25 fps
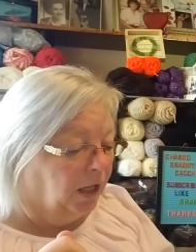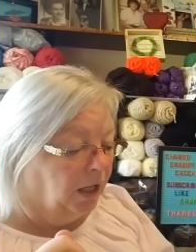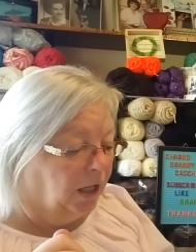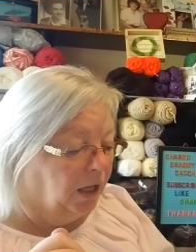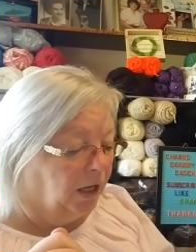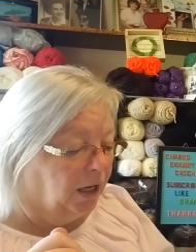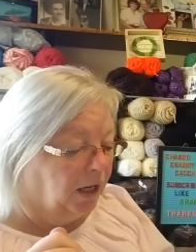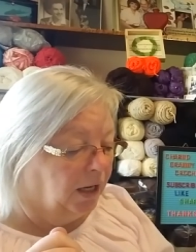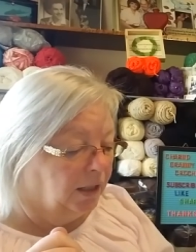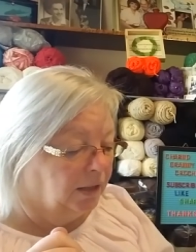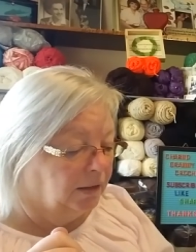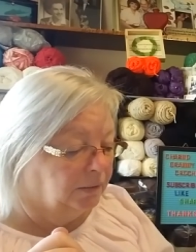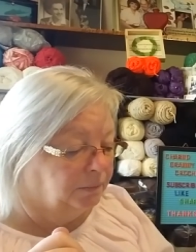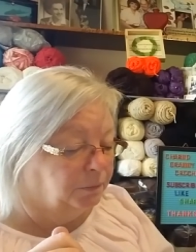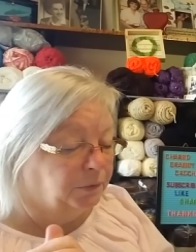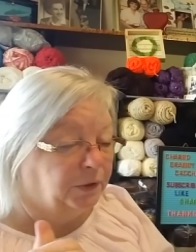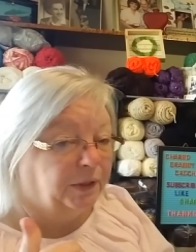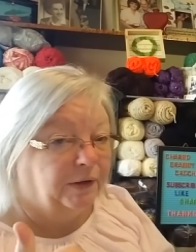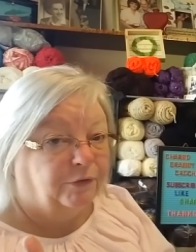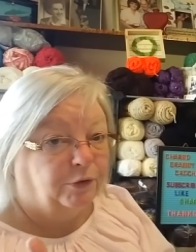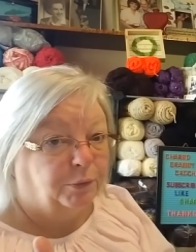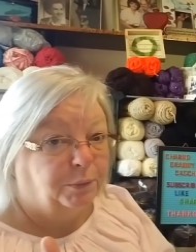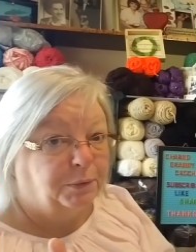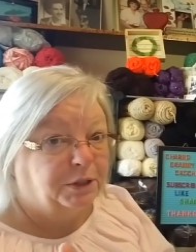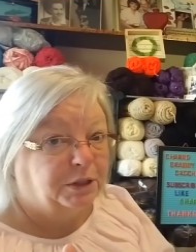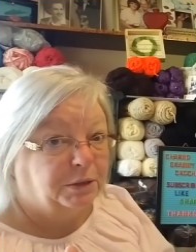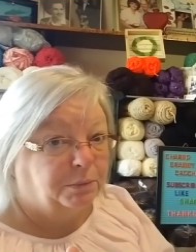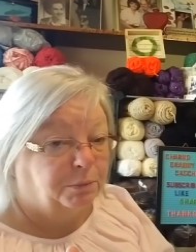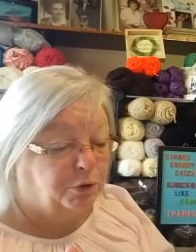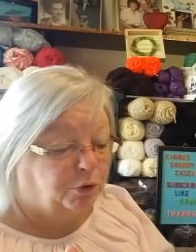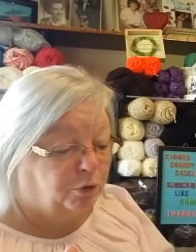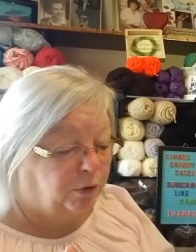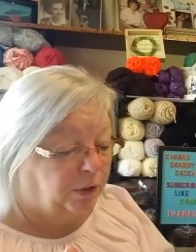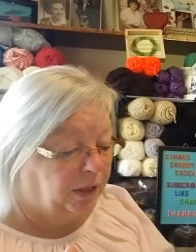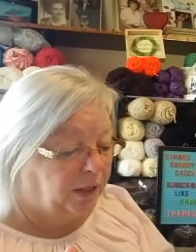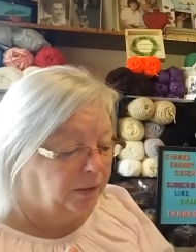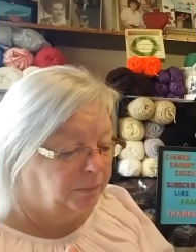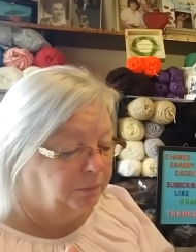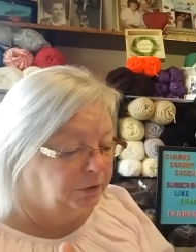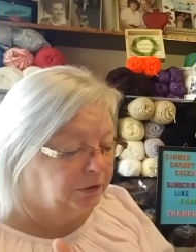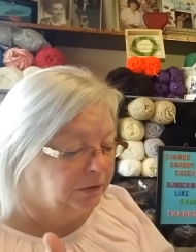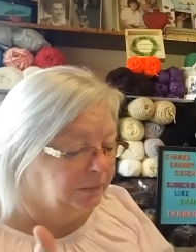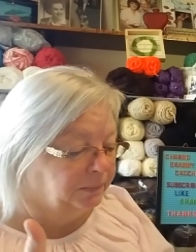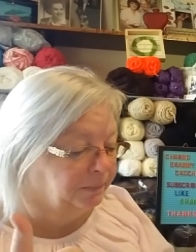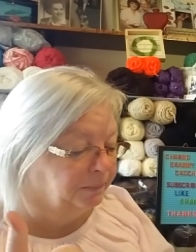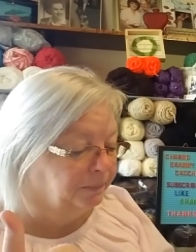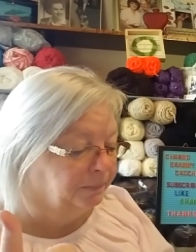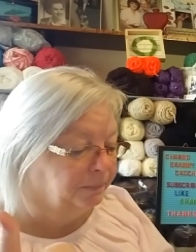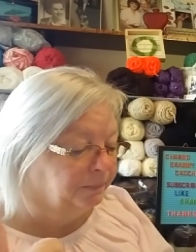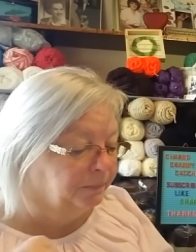you have to be subscribed.
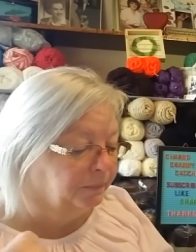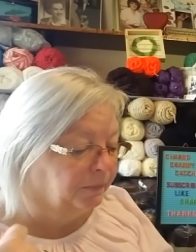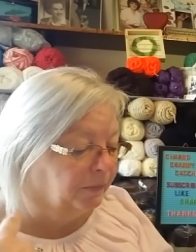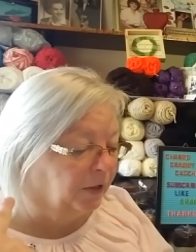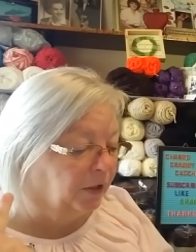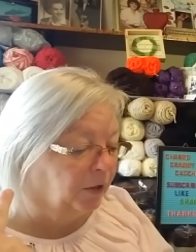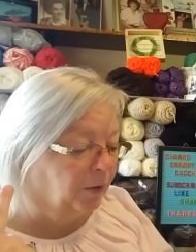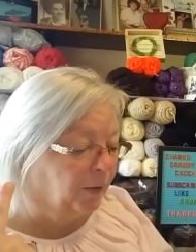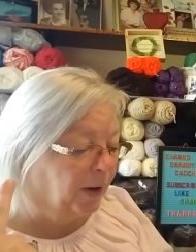You